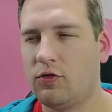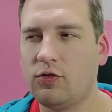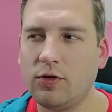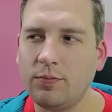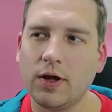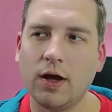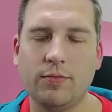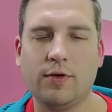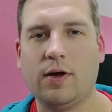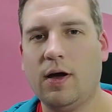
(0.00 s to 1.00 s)

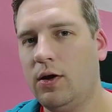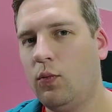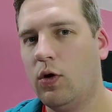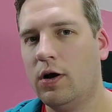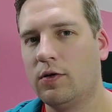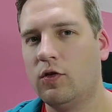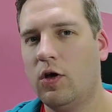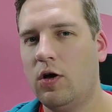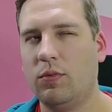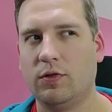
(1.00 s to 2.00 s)
Sometimes it kind of works,
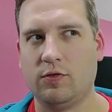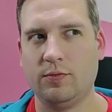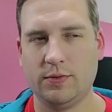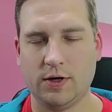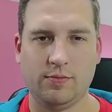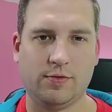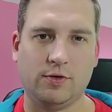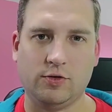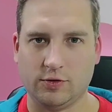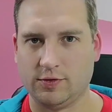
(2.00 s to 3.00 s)
but sometimes
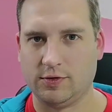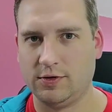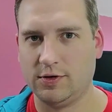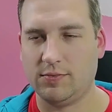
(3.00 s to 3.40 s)
it doesn't.